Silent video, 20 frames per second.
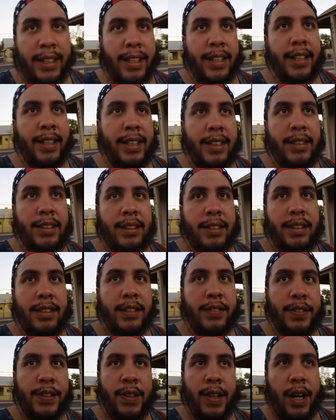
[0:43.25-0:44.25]
And uh,
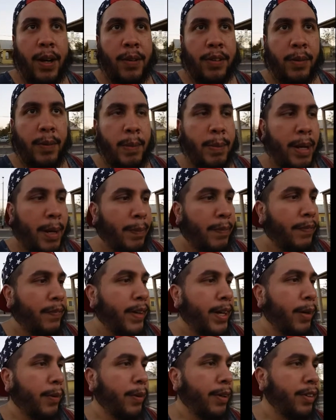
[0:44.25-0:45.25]
in a few hours, I'll be popping
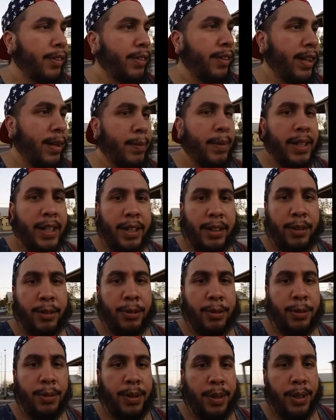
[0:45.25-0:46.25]
fireworks, so that'll be kind of
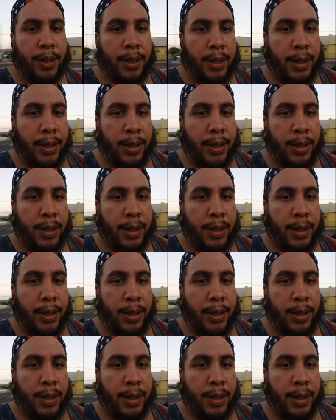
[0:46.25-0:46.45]
cool.